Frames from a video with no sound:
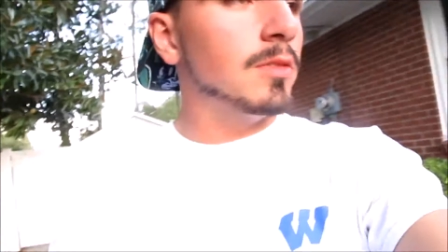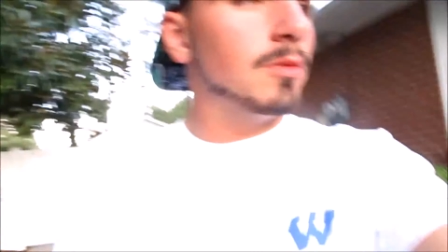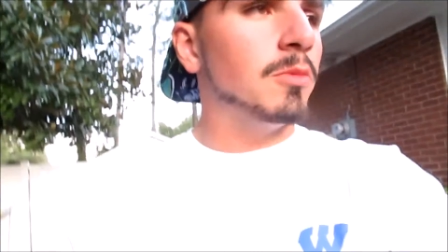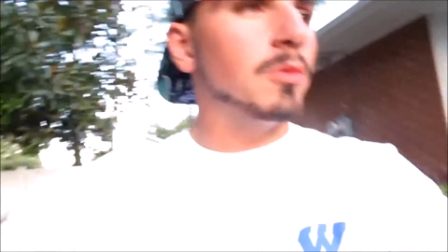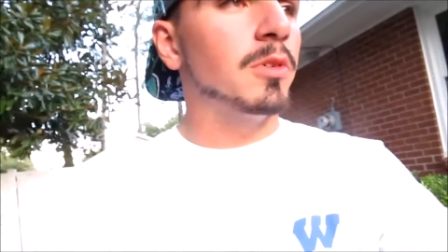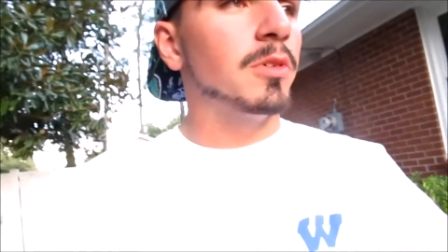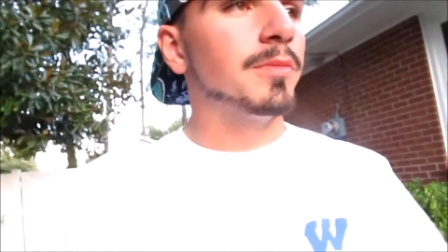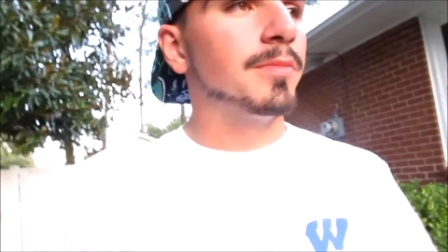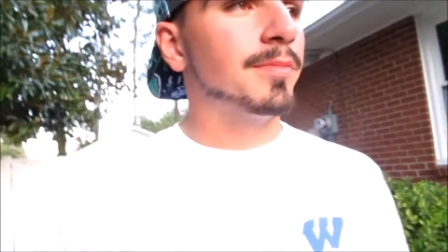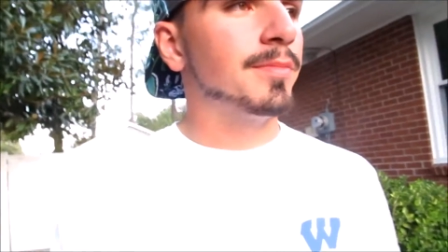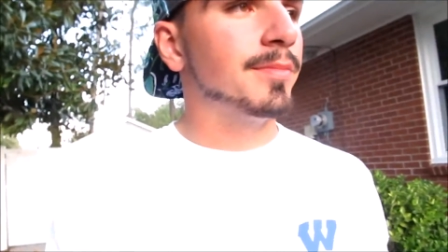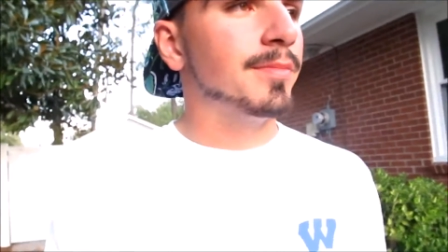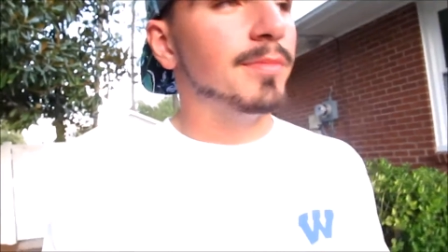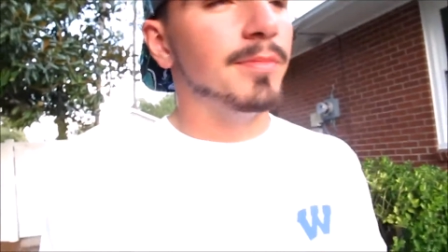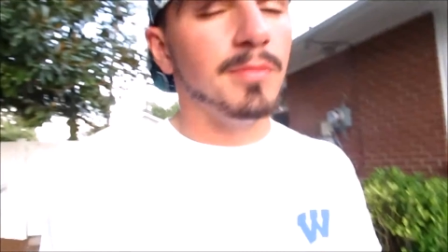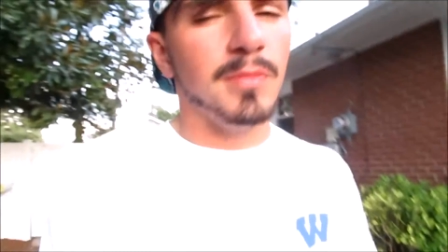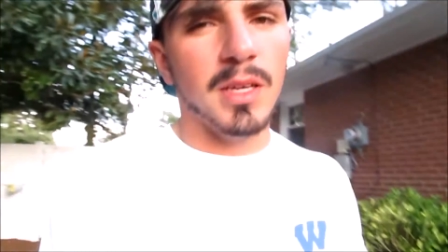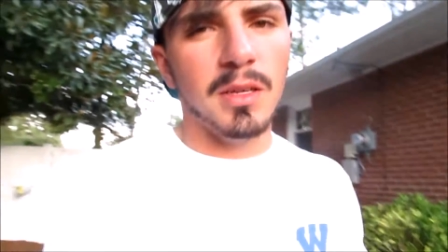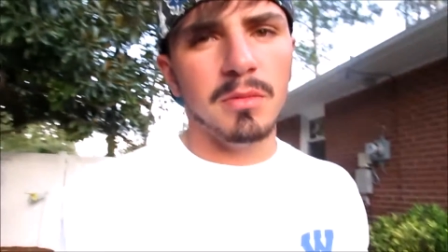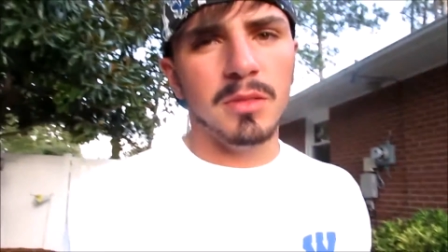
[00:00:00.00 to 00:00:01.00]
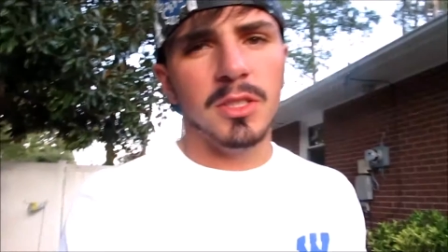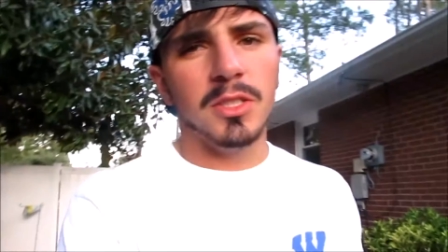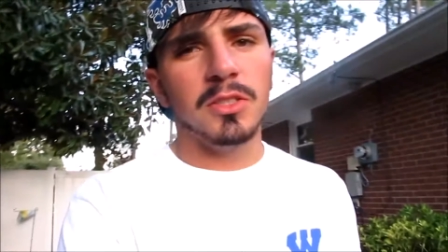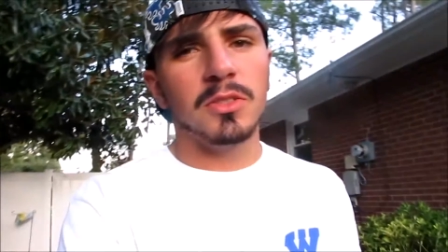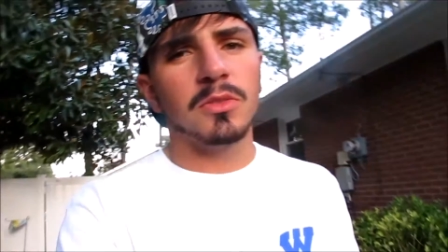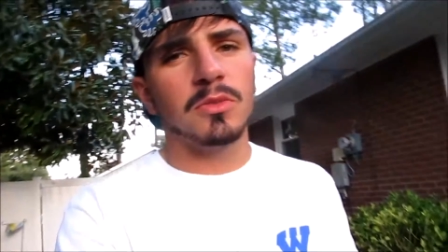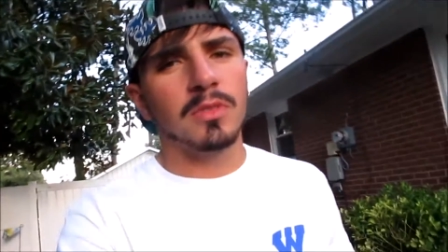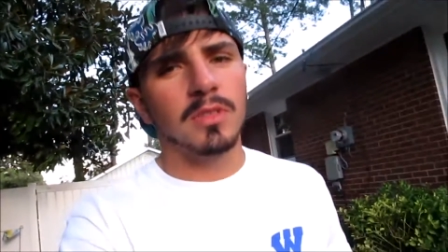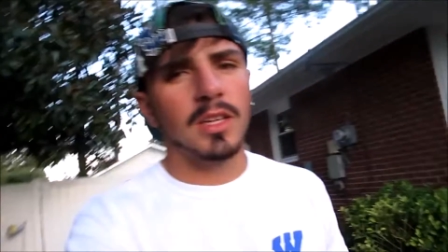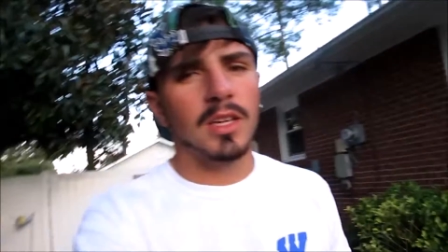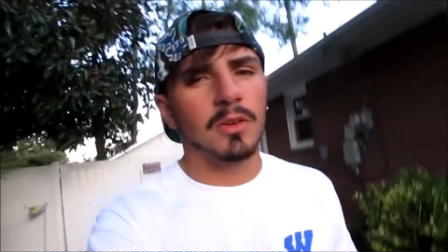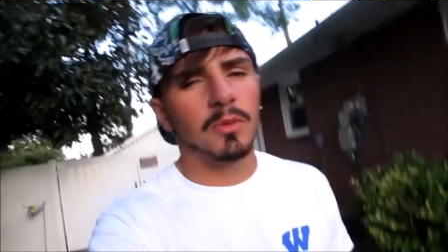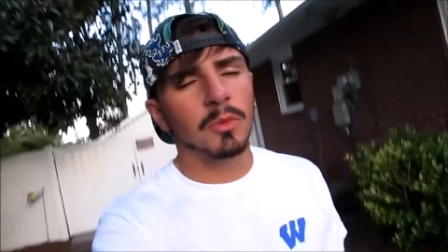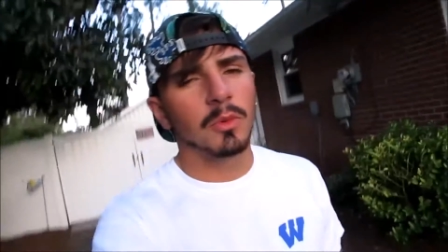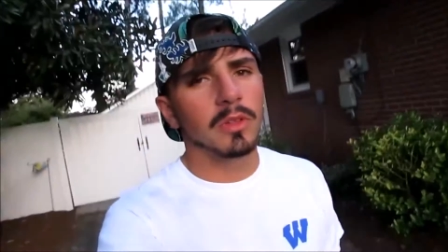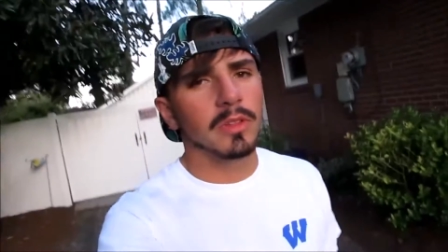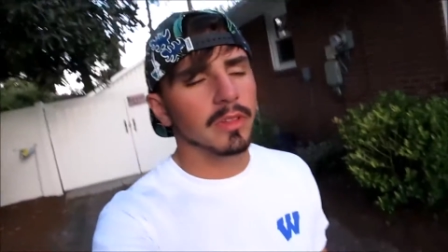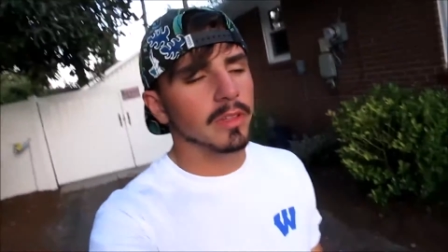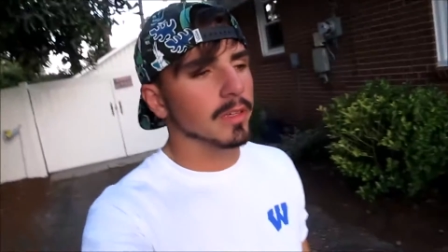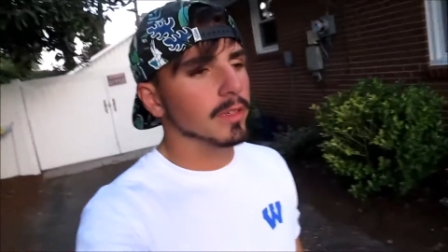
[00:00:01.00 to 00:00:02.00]
Well, maybe just like
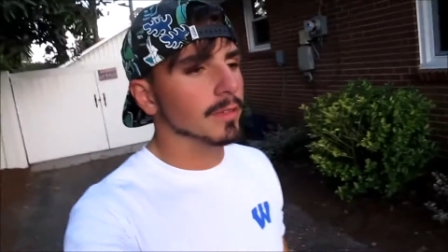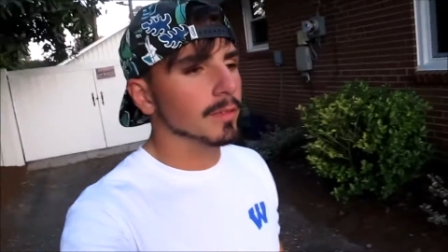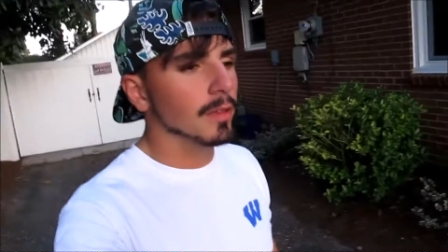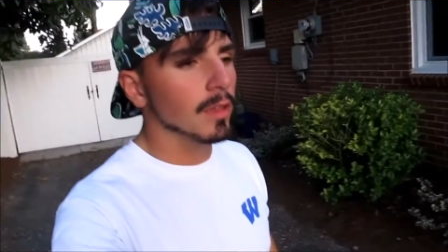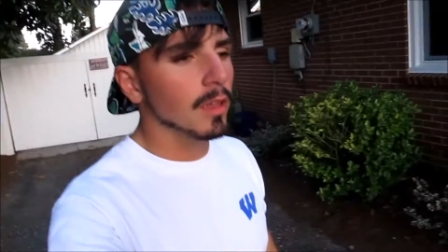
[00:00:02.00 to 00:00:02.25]
one thing.